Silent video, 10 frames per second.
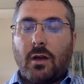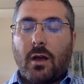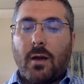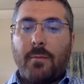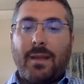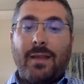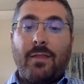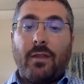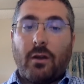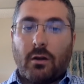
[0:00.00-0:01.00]
um,
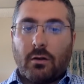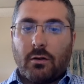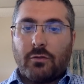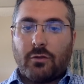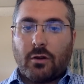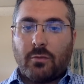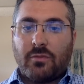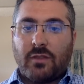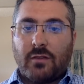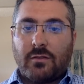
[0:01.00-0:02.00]
in their
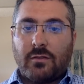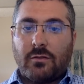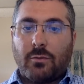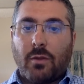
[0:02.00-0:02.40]
circumstances,